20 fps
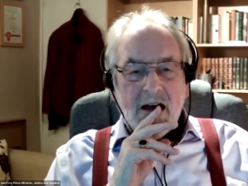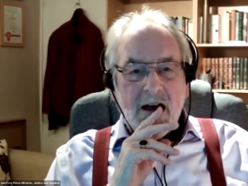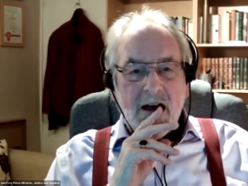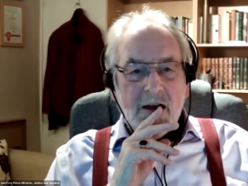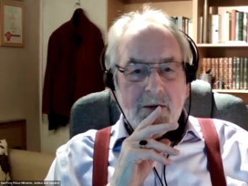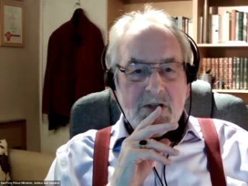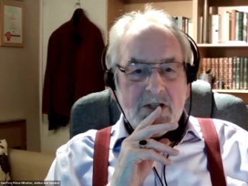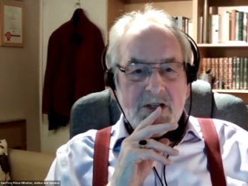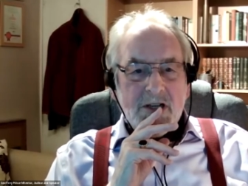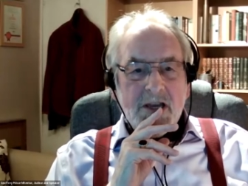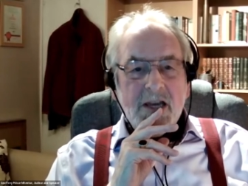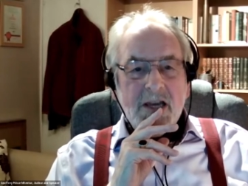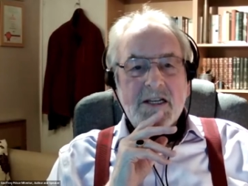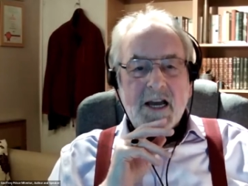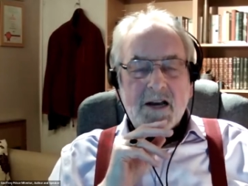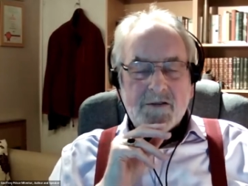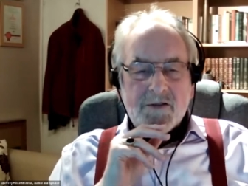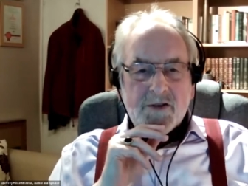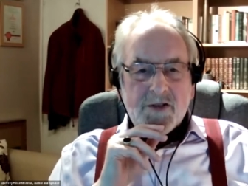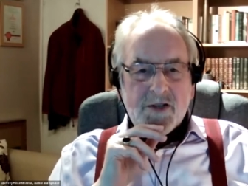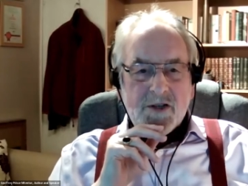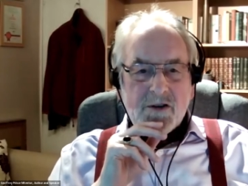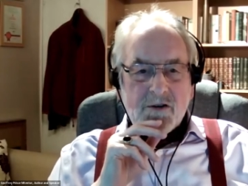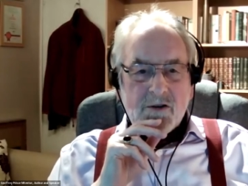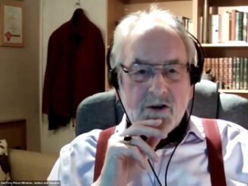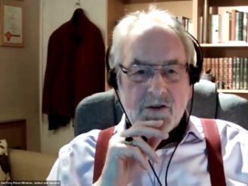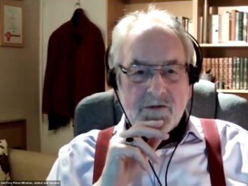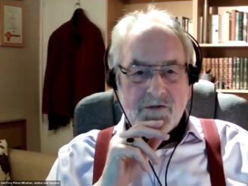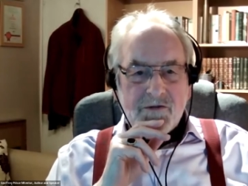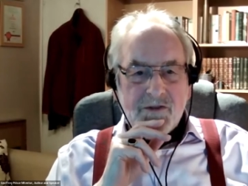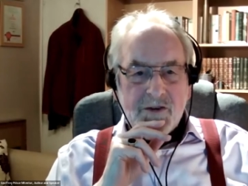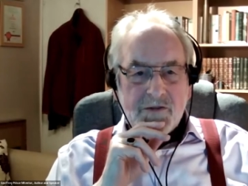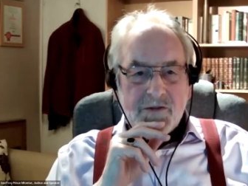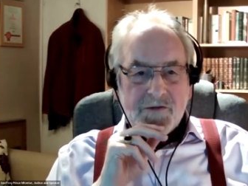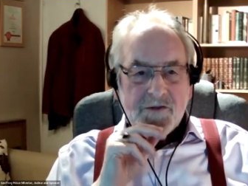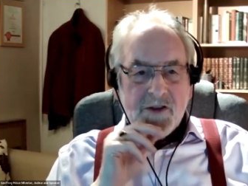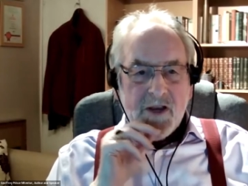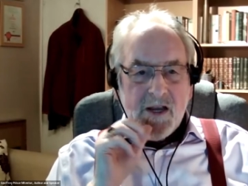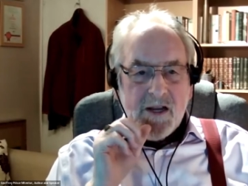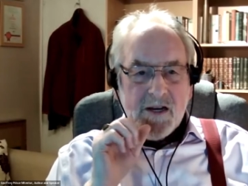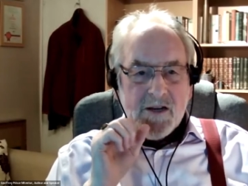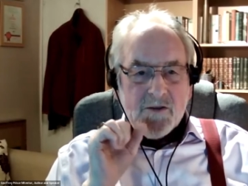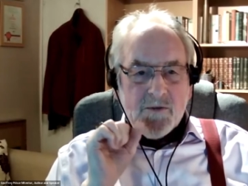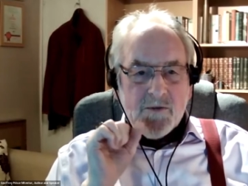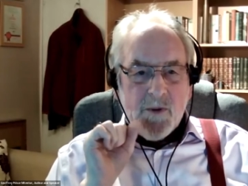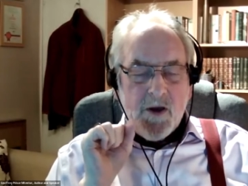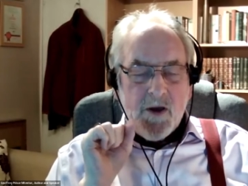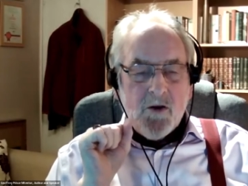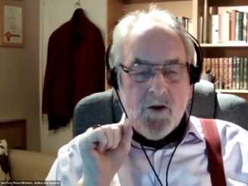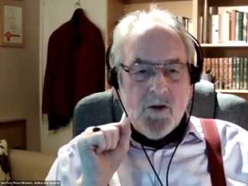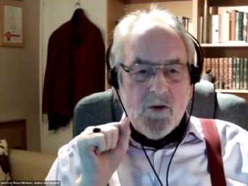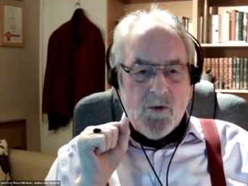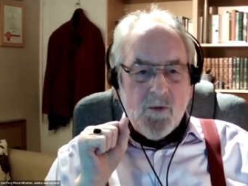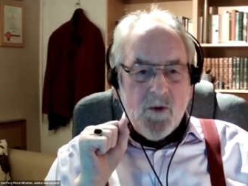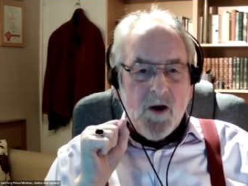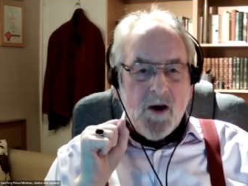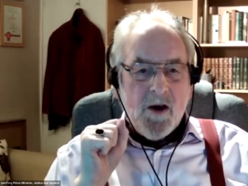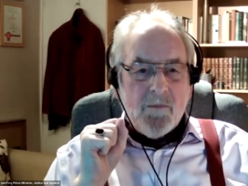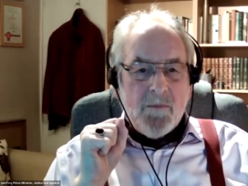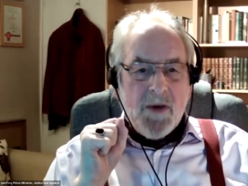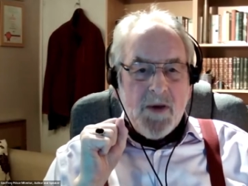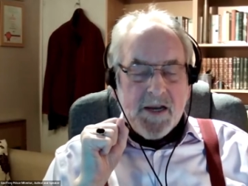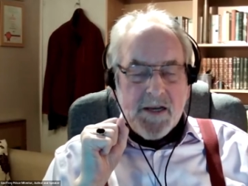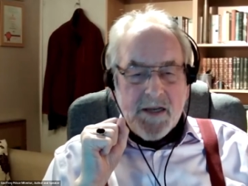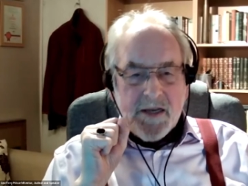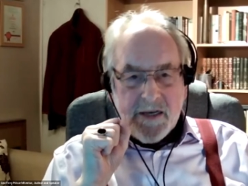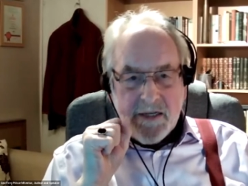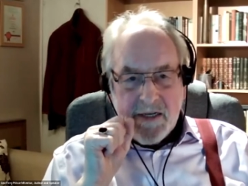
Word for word: I was kicked out of school at 15, as we all were back